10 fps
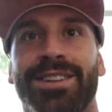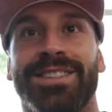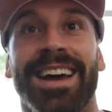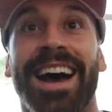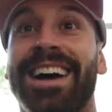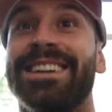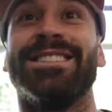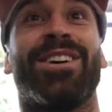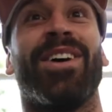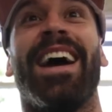dude. Yeah,
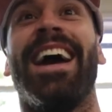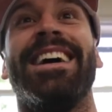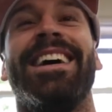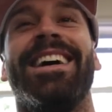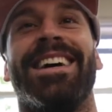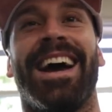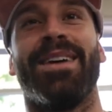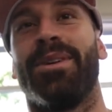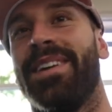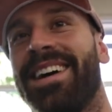it's great.
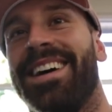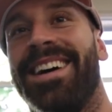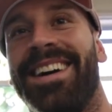Yeah, put it back on.